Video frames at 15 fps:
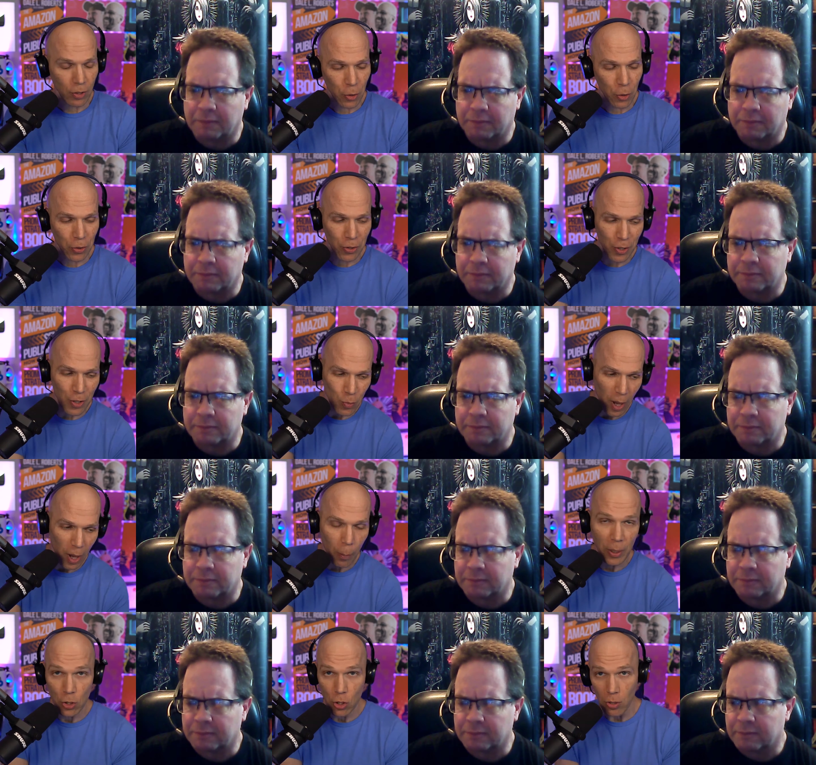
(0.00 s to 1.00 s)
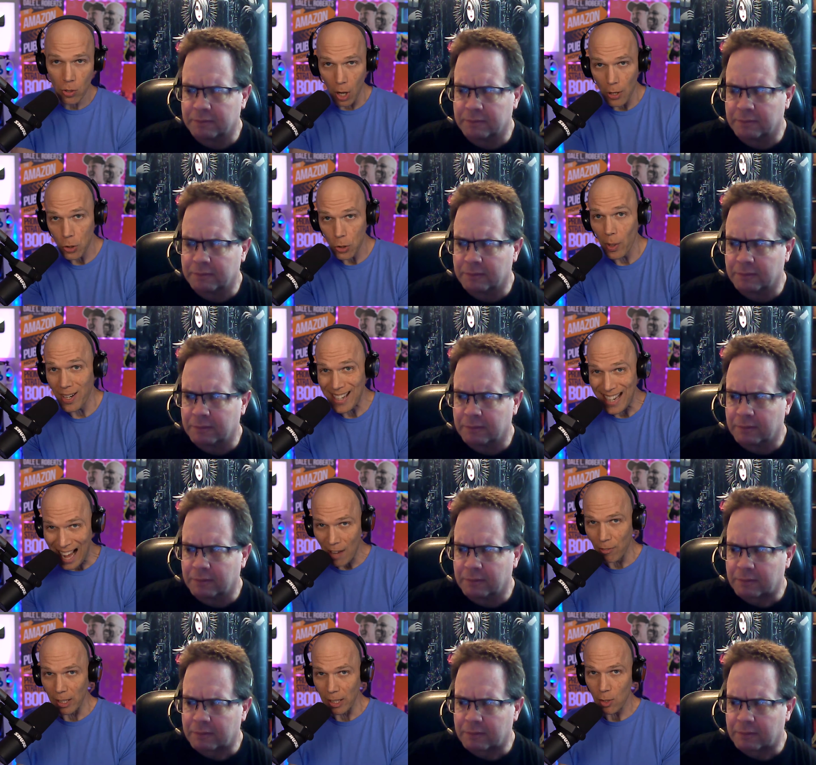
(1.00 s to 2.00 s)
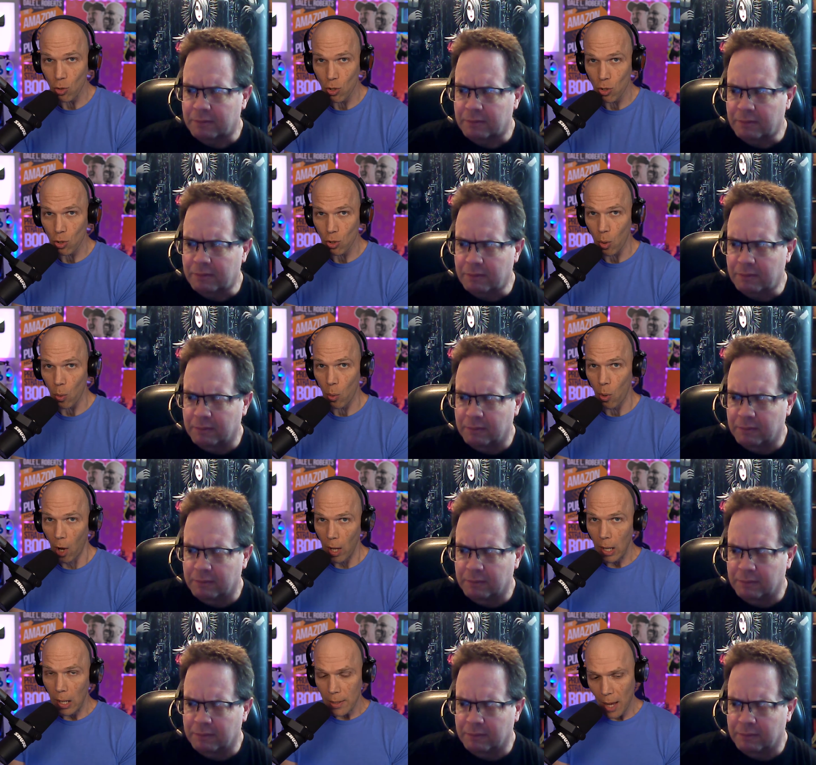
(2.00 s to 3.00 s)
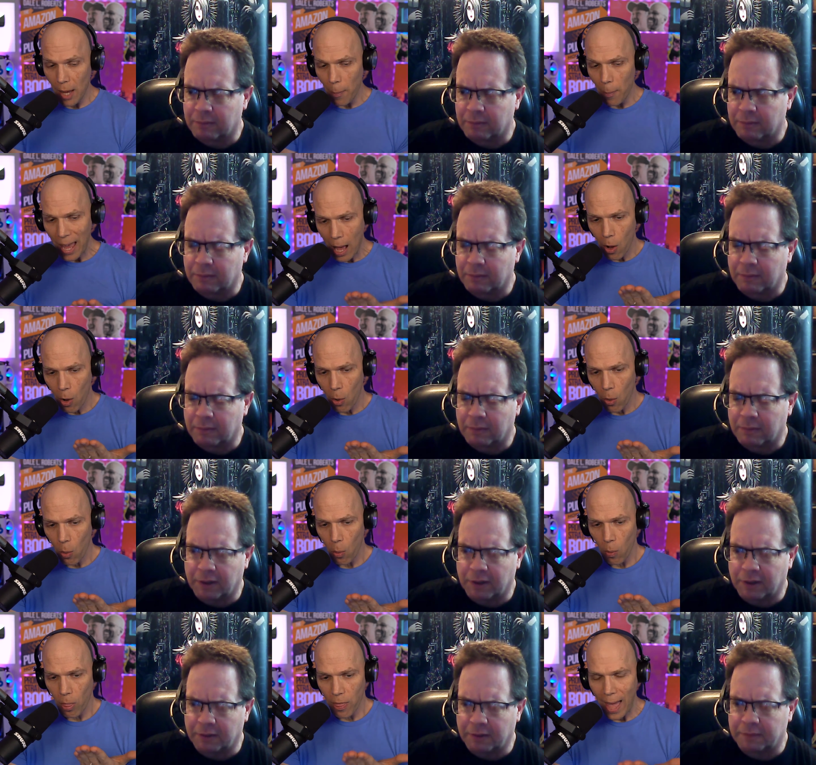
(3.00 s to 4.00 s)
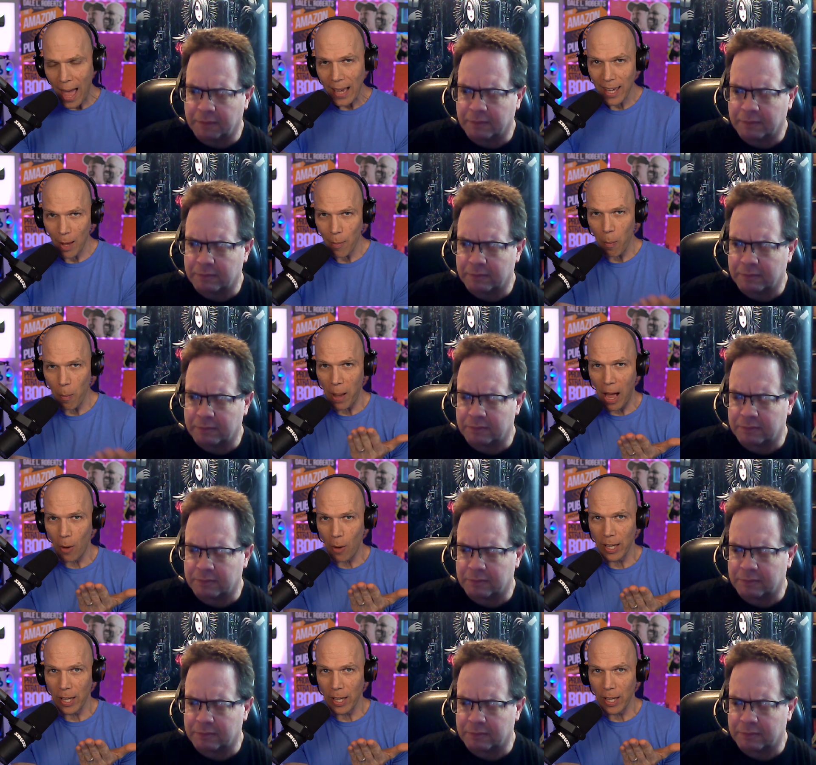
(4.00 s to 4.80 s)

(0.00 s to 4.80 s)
Speaker 1: included as well but you're also a novelist so tell me how that came about